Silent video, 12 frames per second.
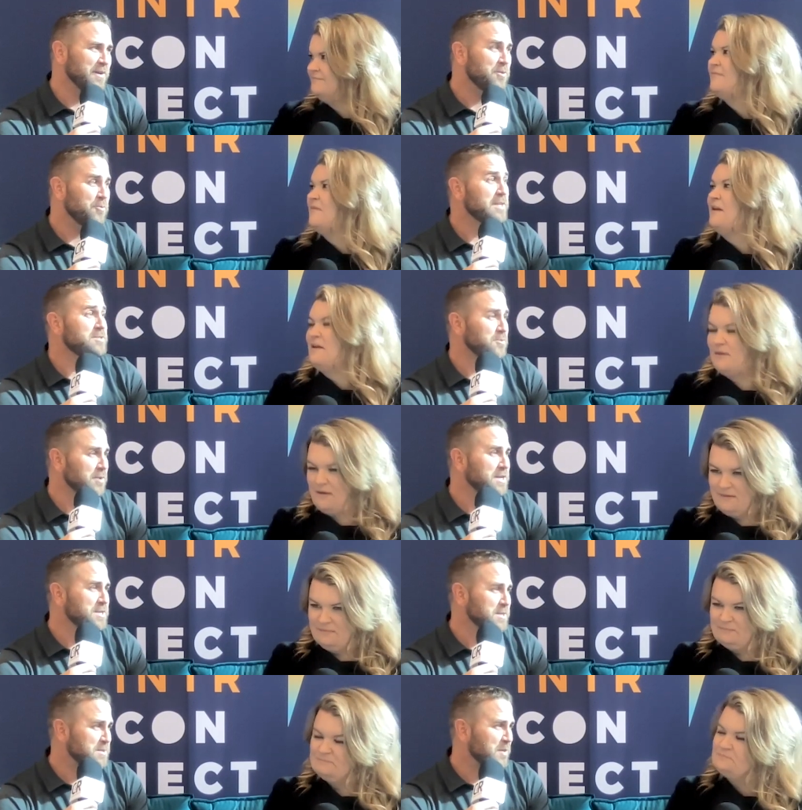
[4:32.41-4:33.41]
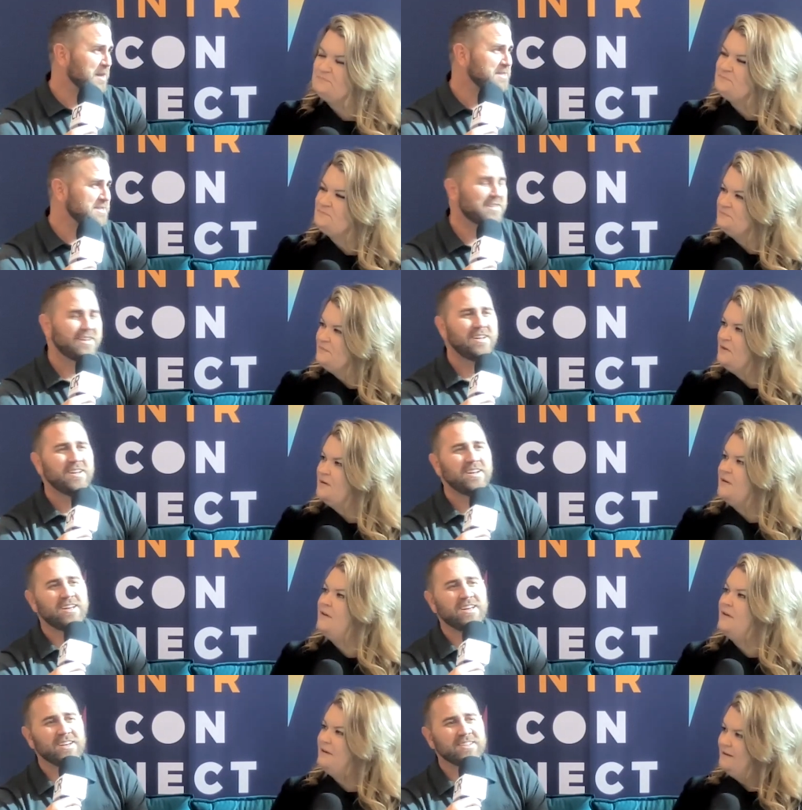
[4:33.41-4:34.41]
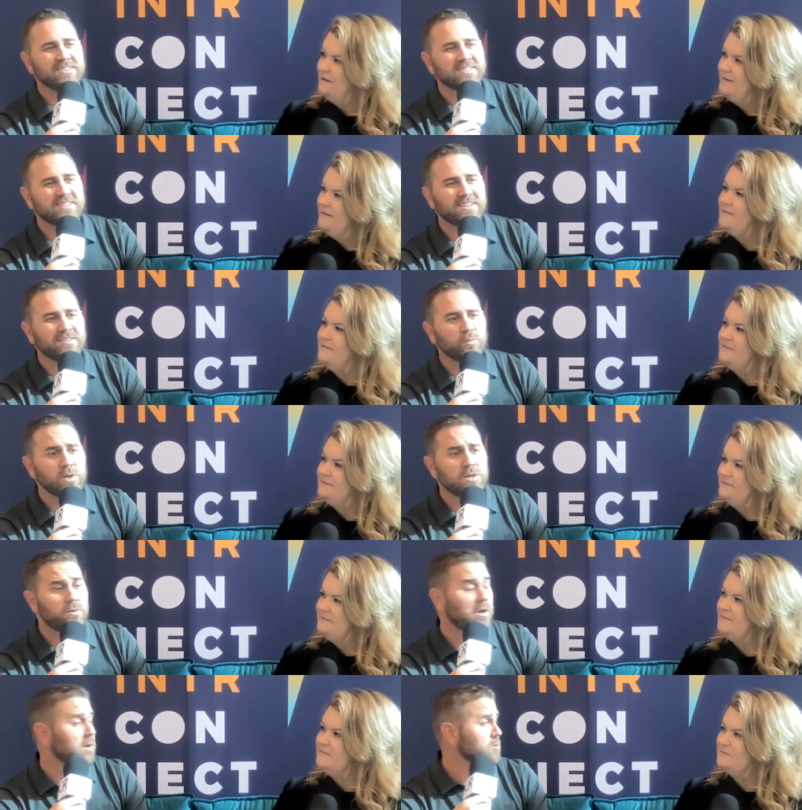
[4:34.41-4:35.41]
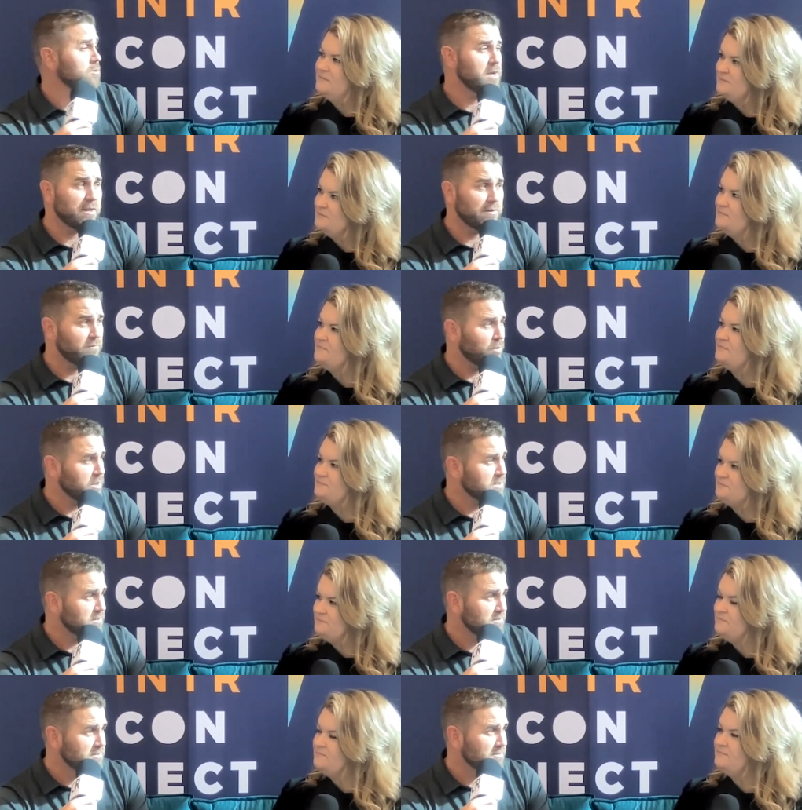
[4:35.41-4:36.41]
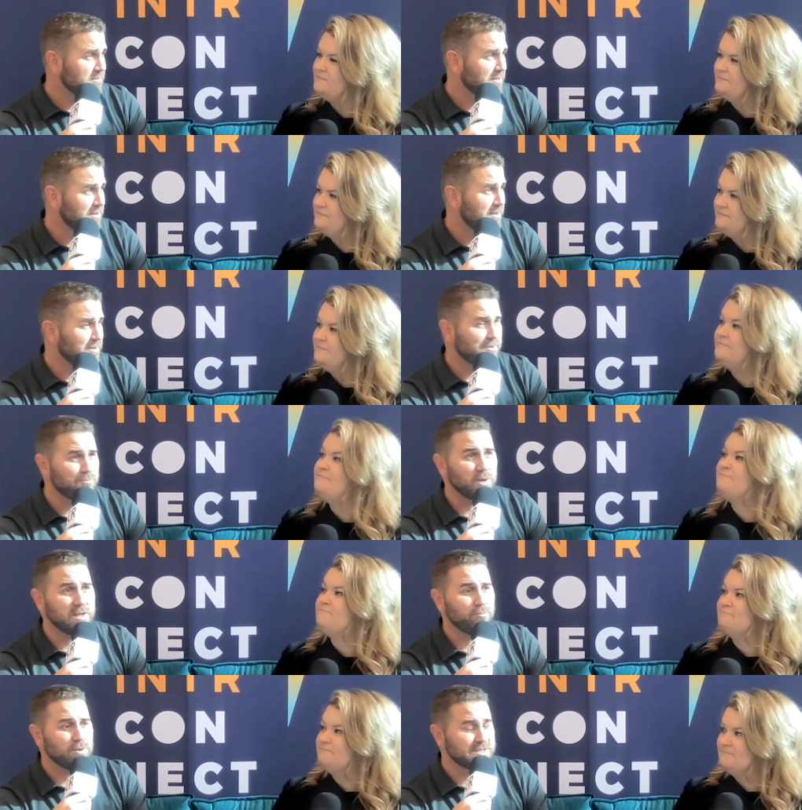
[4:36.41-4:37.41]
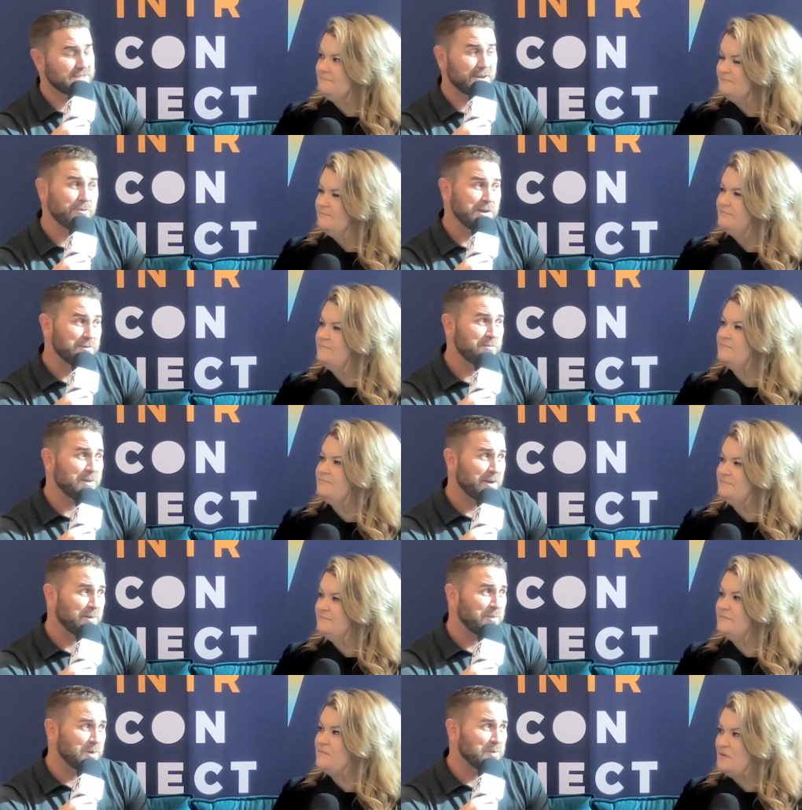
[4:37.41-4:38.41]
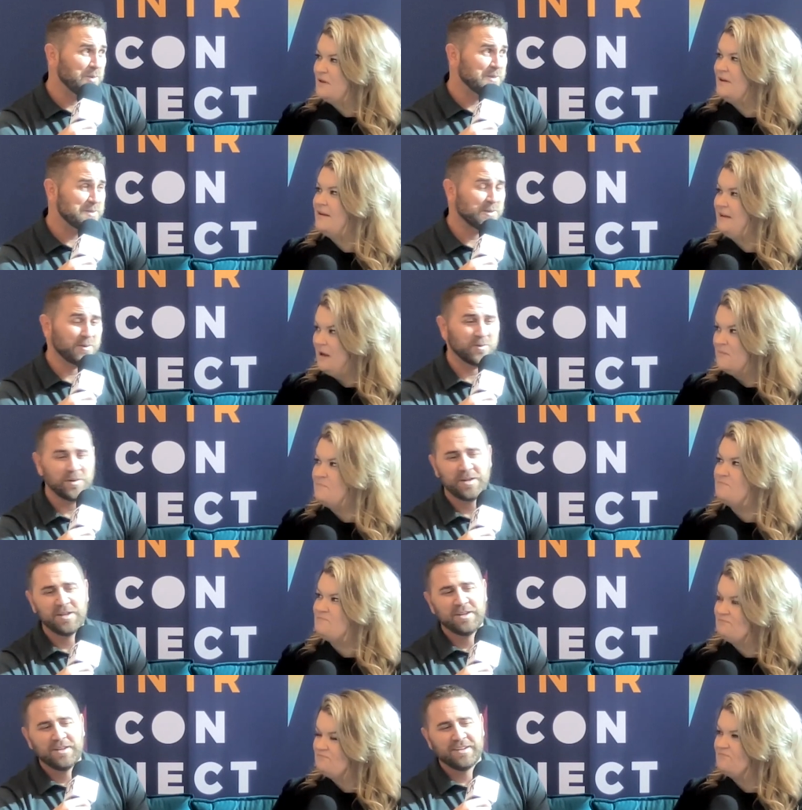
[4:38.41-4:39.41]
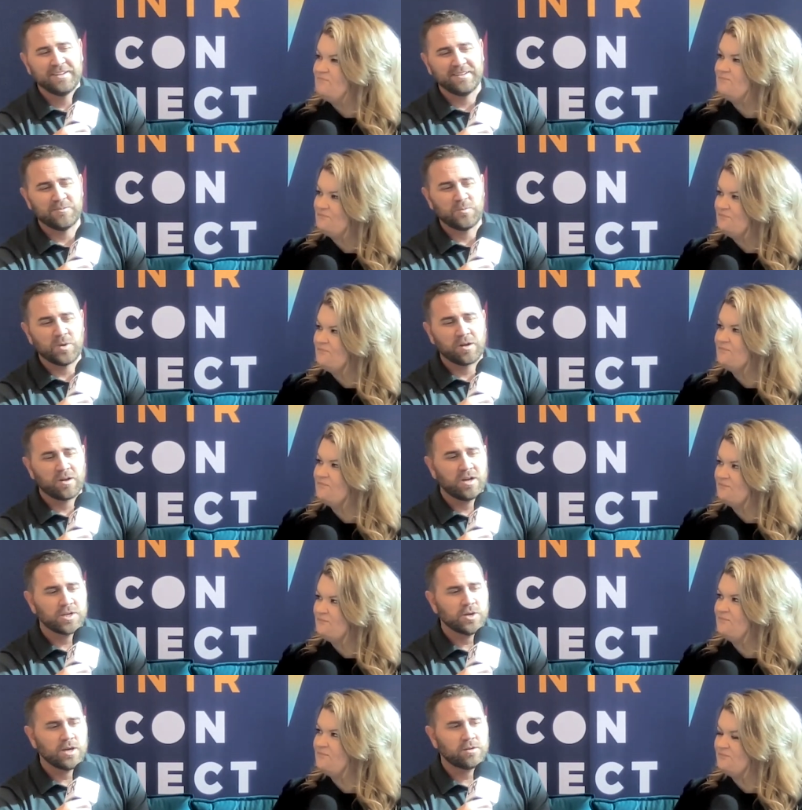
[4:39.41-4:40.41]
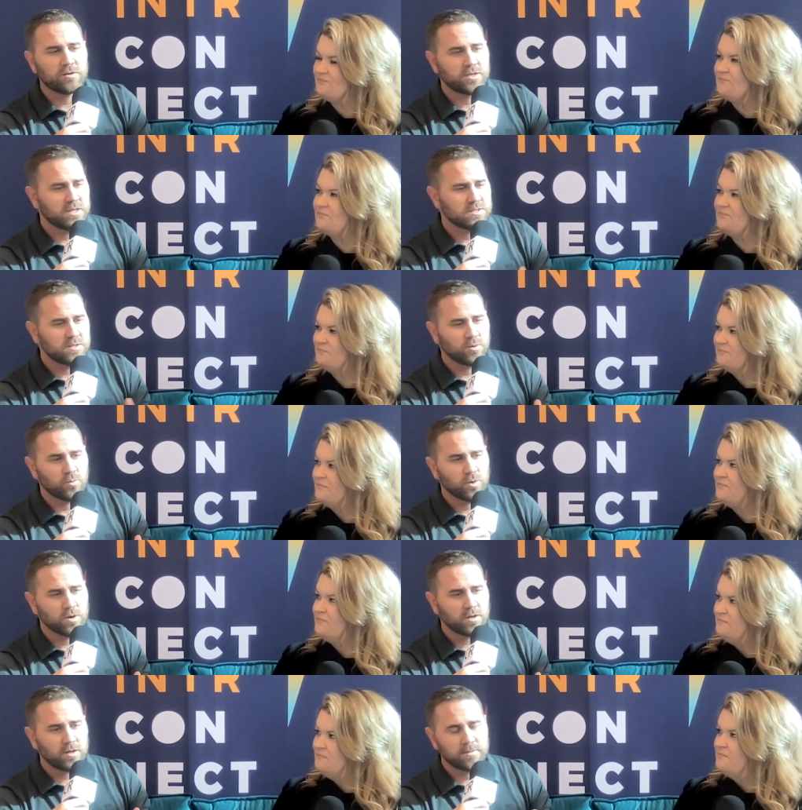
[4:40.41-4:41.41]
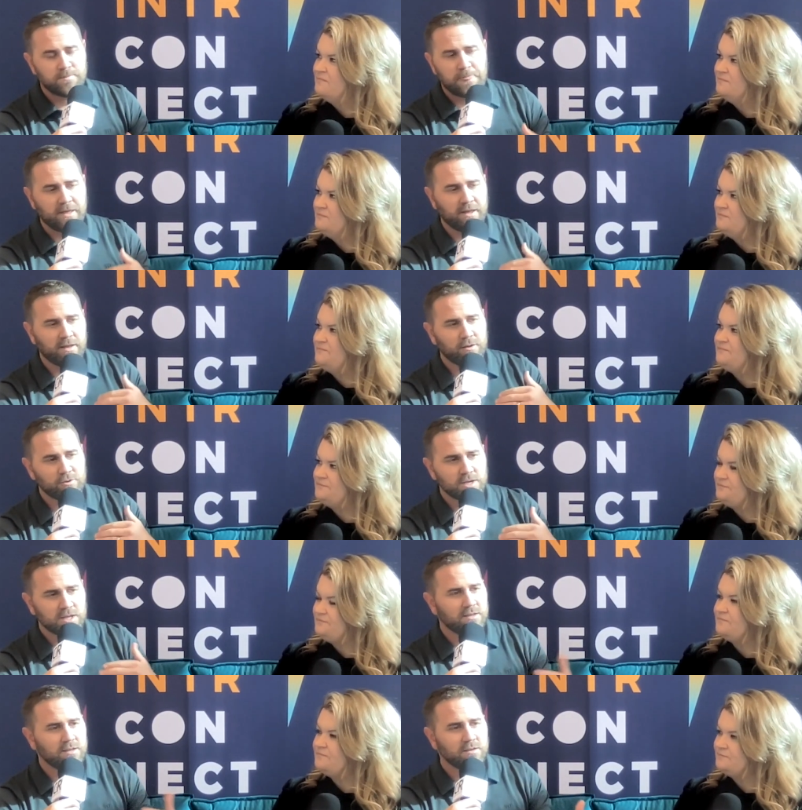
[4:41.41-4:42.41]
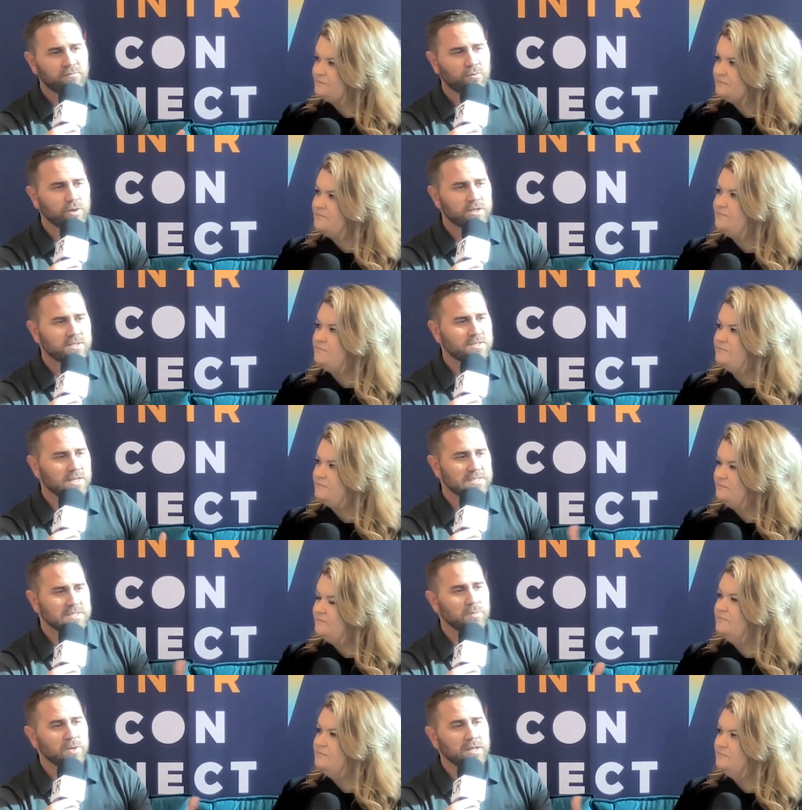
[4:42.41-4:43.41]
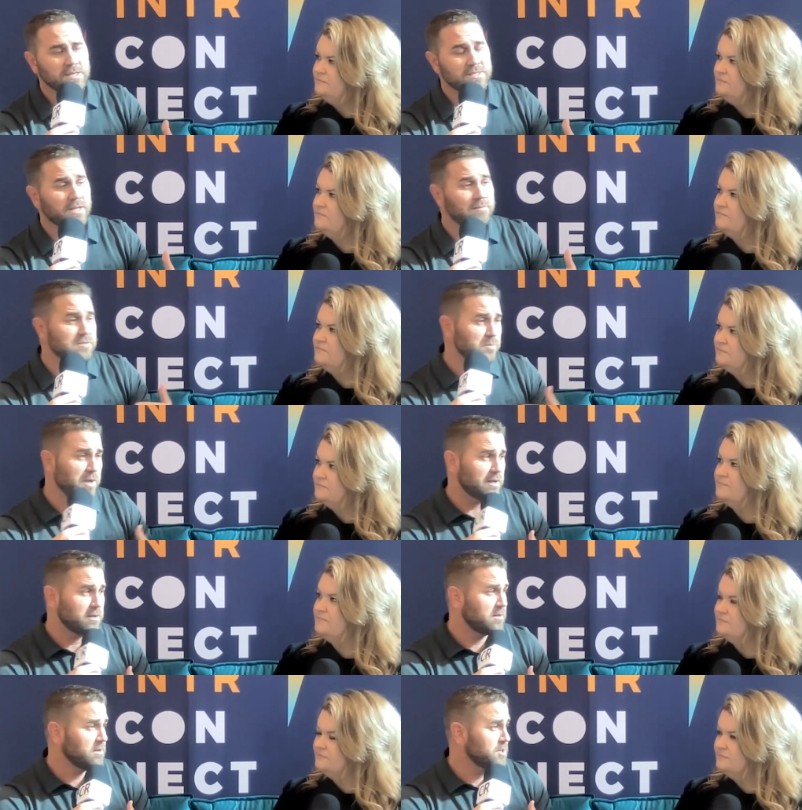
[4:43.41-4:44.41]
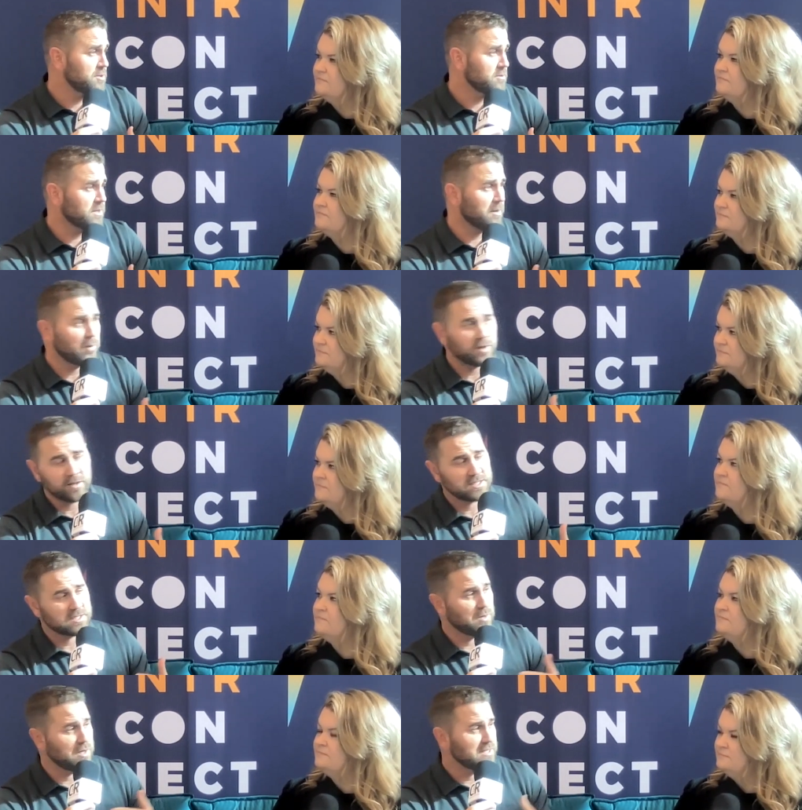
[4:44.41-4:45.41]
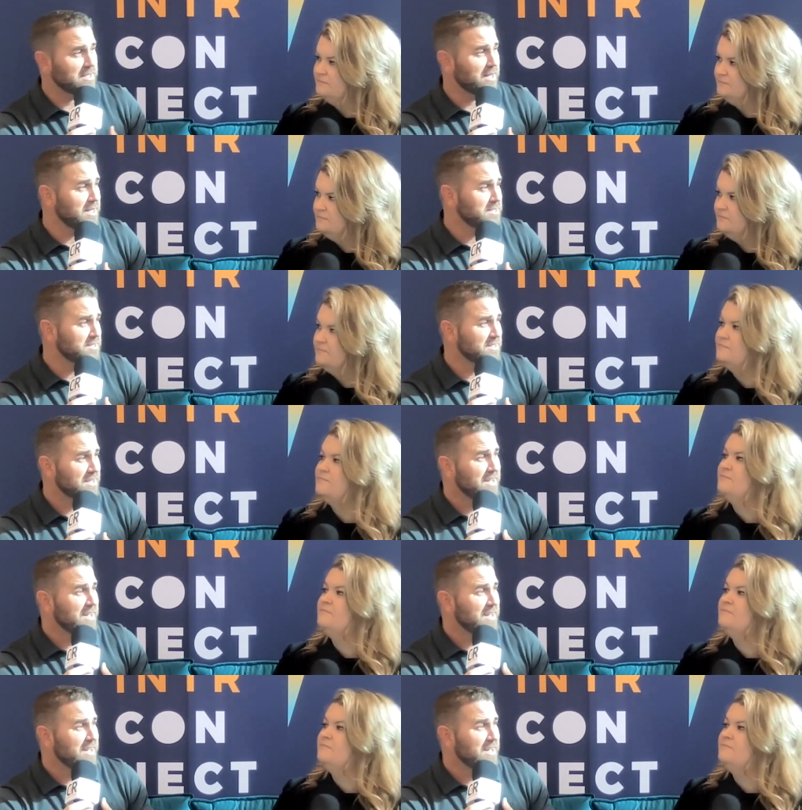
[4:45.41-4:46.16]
Speaker 1: in the restoration right. space. And uh, we do not create invoices. Uh, we we stay away from that on purpose. So yep. uh, when a contractor does their work, they create the invoice, they submit it. Instead of submitting it to the insurance company, they submit it to us,